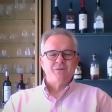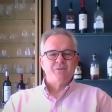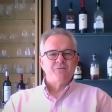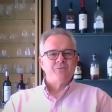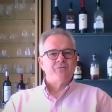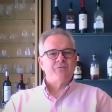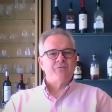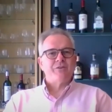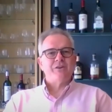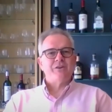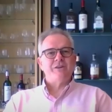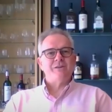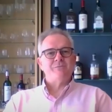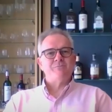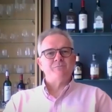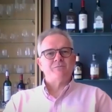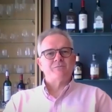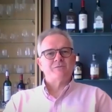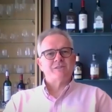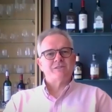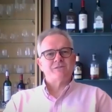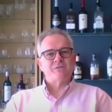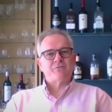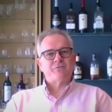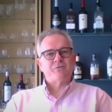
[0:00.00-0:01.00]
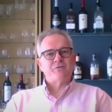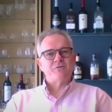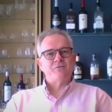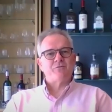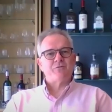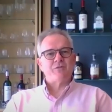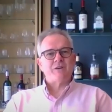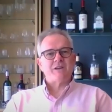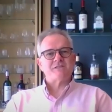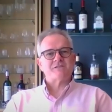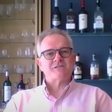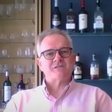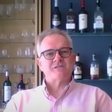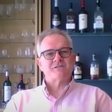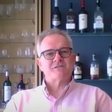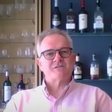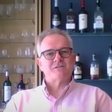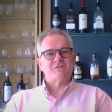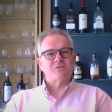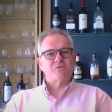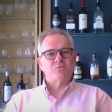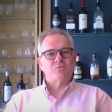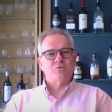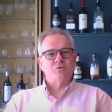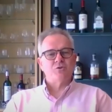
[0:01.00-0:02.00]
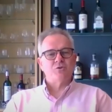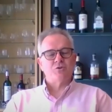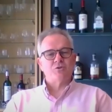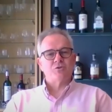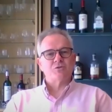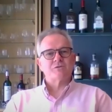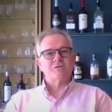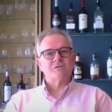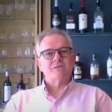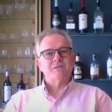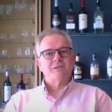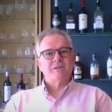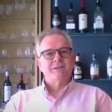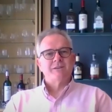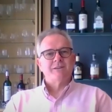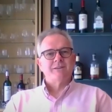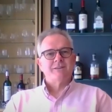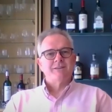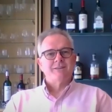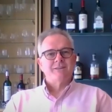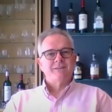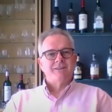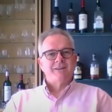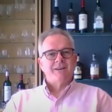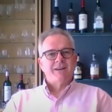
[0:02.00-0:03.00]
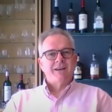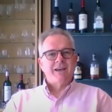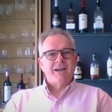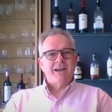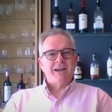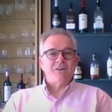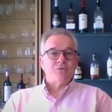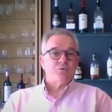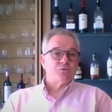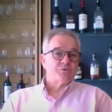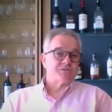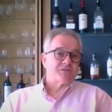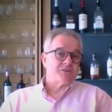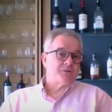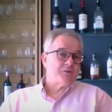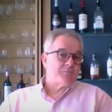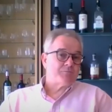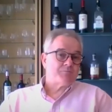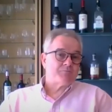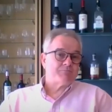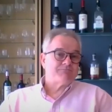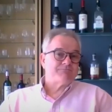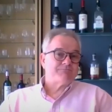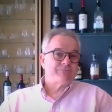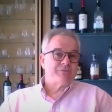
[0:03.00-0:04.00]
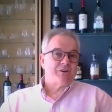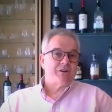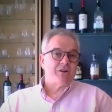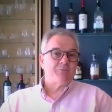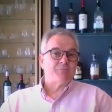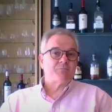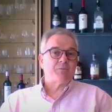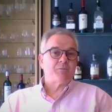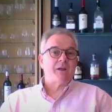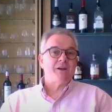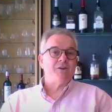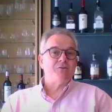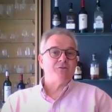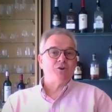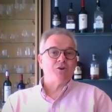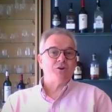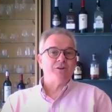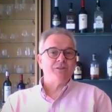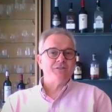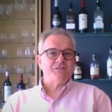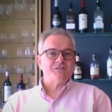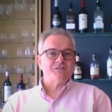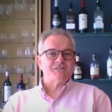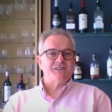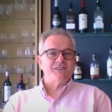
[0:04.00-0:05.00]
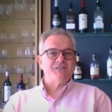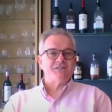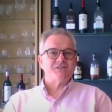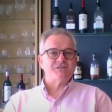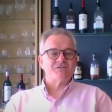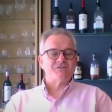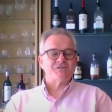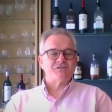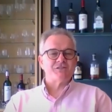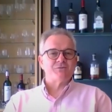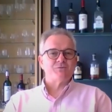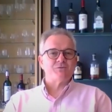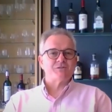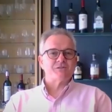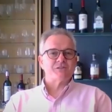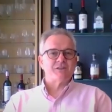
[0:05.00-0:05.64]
very different facets of the world and also you know play a role in this industry which i